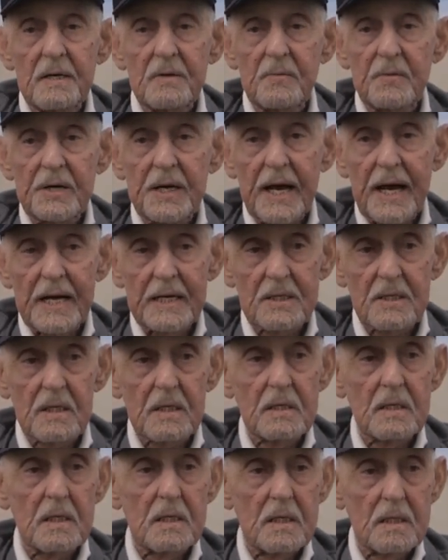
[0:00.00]
We had
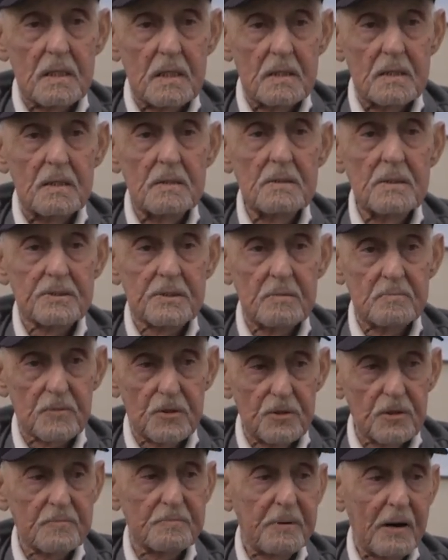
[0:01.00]
uh, some
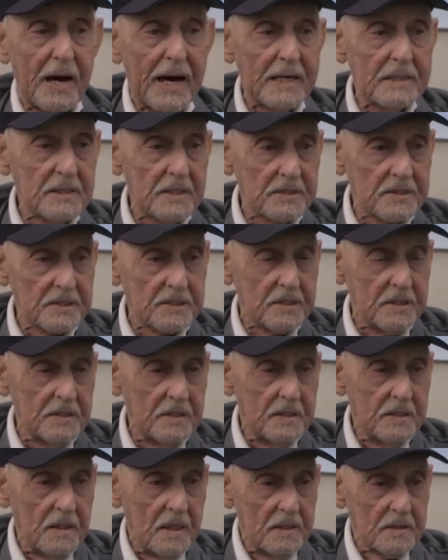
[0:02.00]
good pilots,
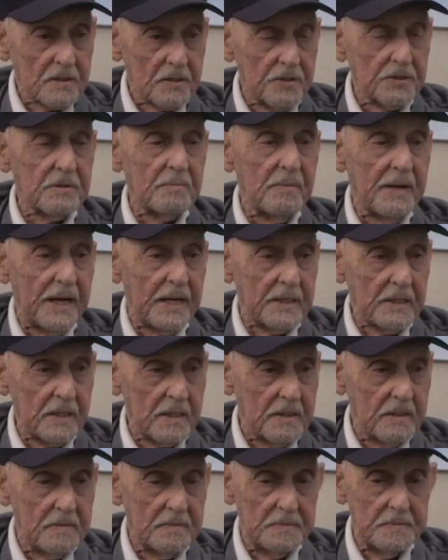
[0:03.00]
good
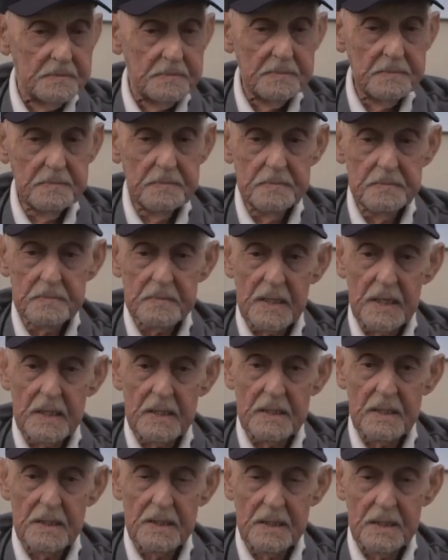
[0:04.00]
men,
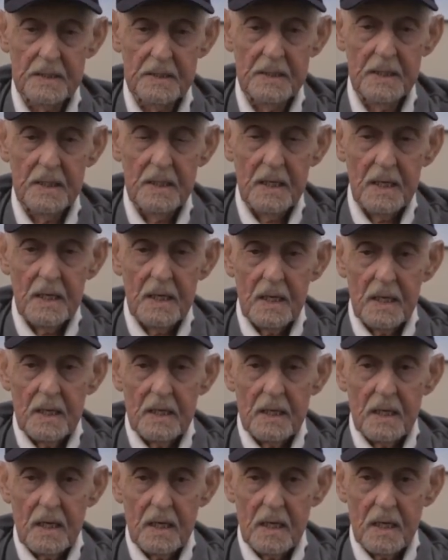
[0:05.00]
and uh,
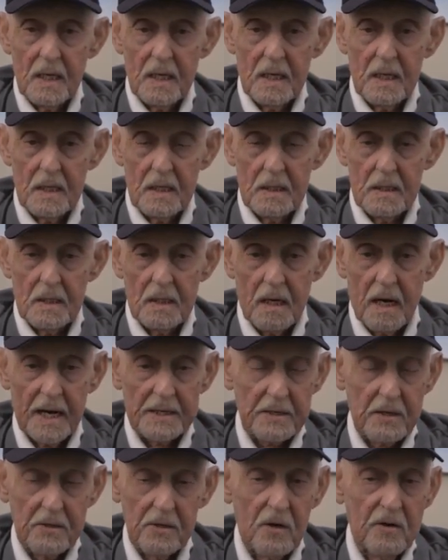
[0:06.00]
uh,
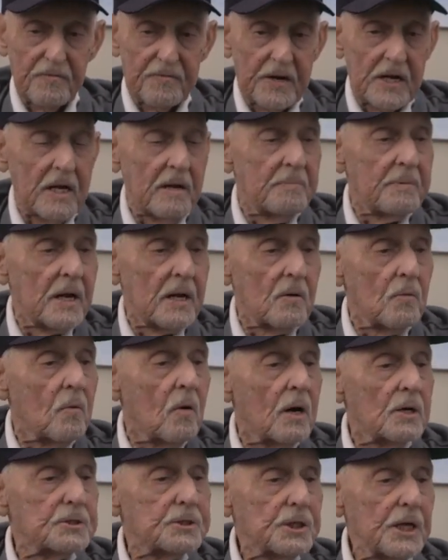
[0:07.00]
I don't know if anybody
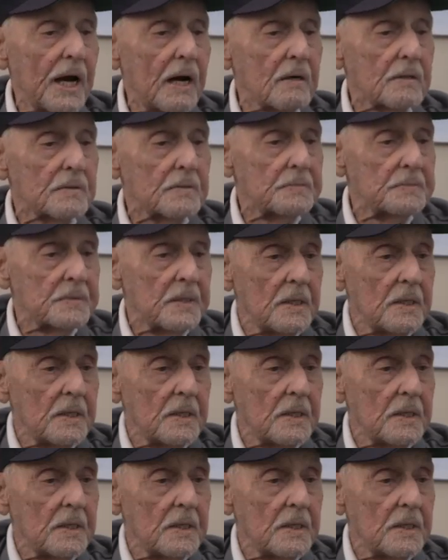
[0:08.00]
washed out.